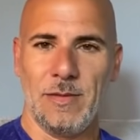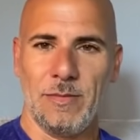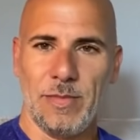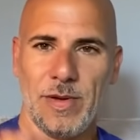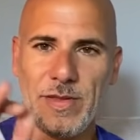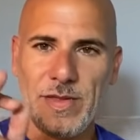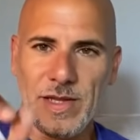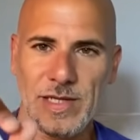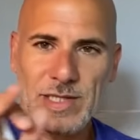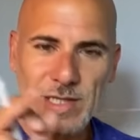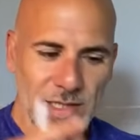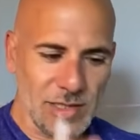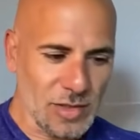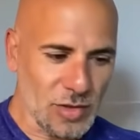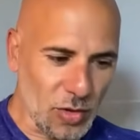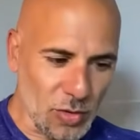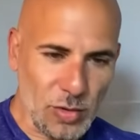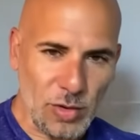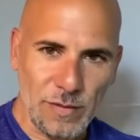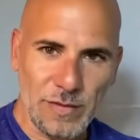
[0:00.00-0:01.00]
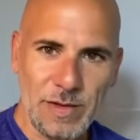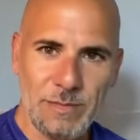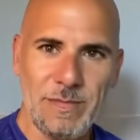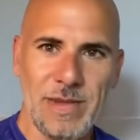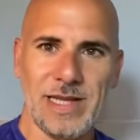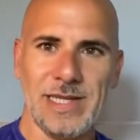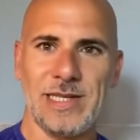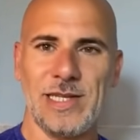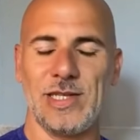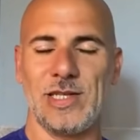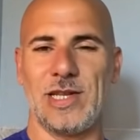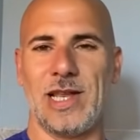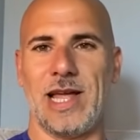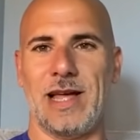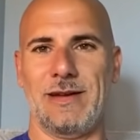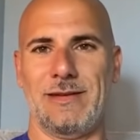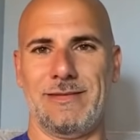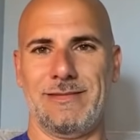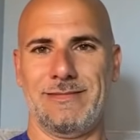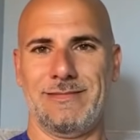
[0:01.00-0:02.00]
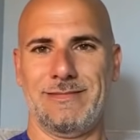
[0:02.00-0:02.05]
But this is sort of the message now.